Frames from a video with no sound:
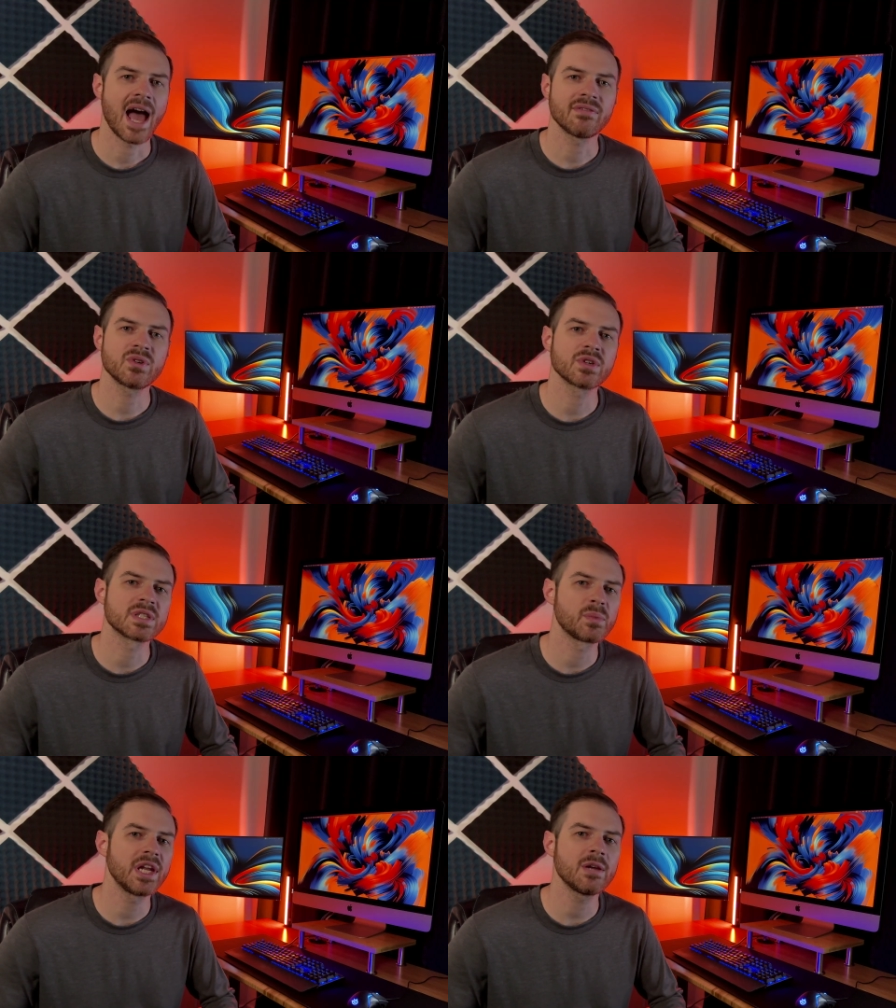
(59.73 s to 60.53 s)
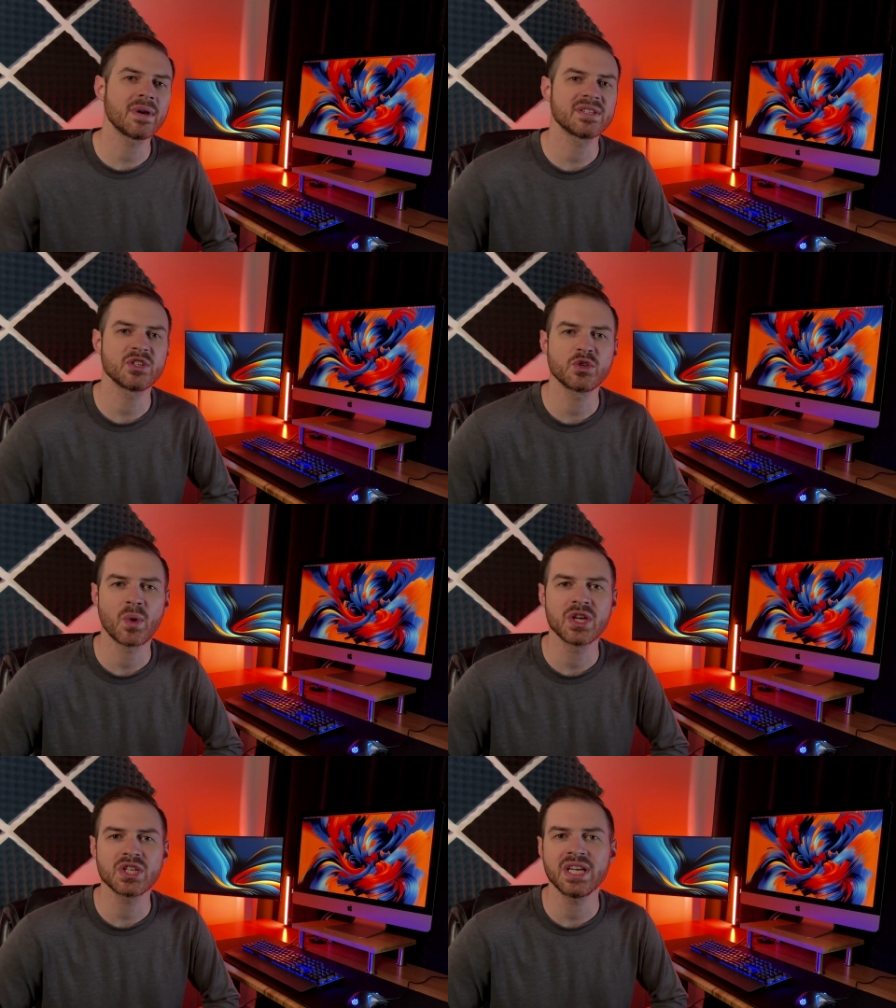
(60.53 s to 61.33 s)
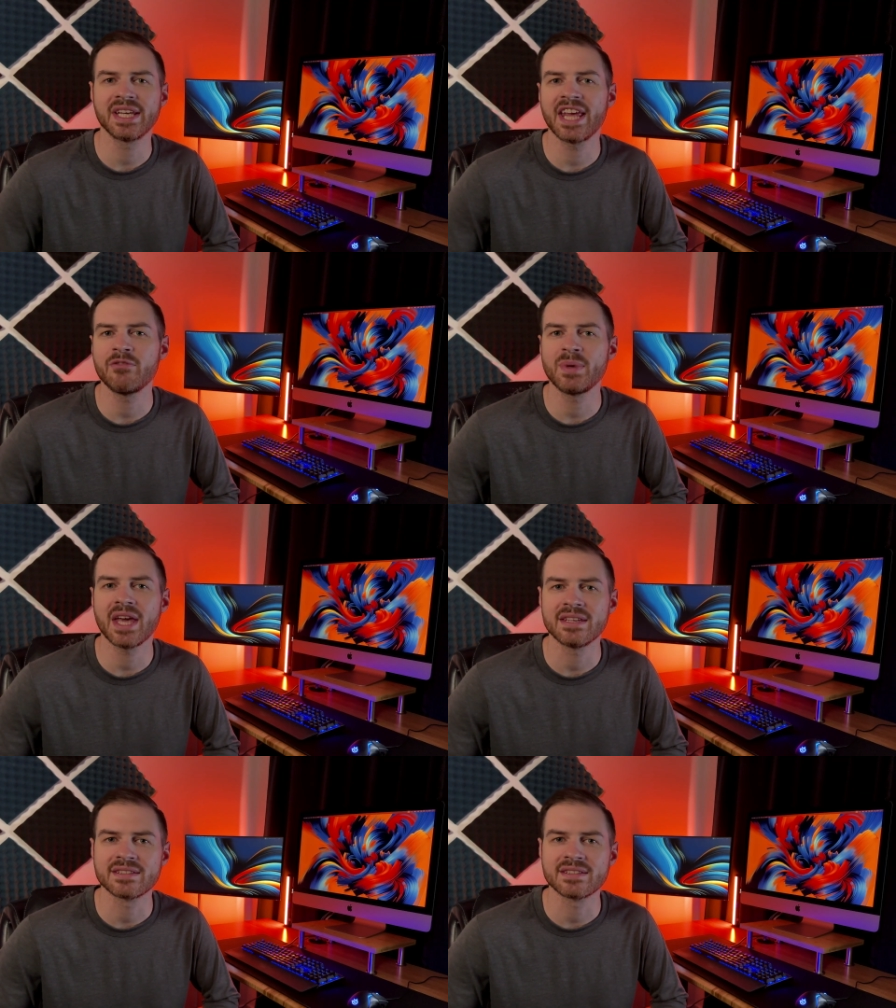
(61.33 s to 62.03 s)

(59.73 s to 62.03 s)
After explaining my situation, it gave me a